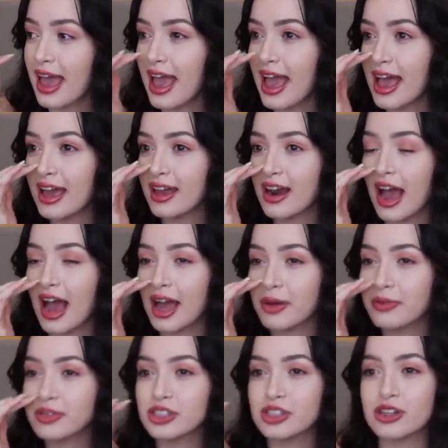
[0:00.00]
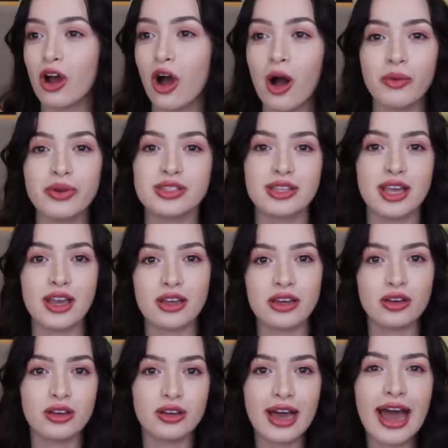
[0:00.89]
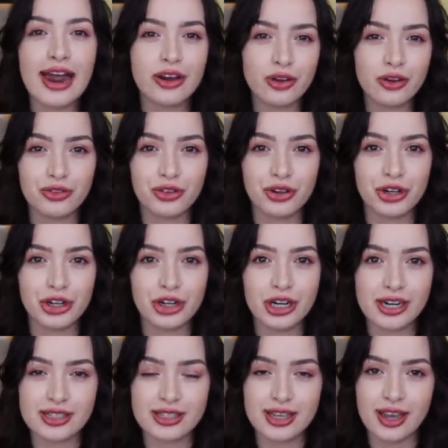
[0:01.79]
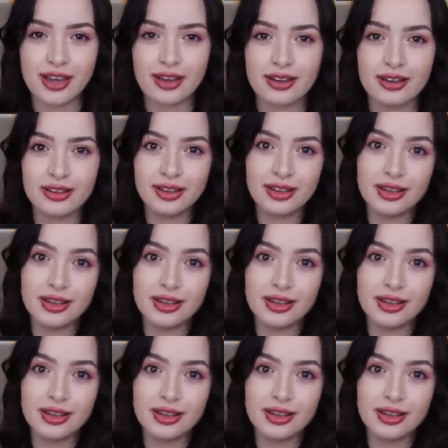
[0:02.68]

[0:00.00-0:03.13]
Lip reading: And I would always like kind of go for her as like,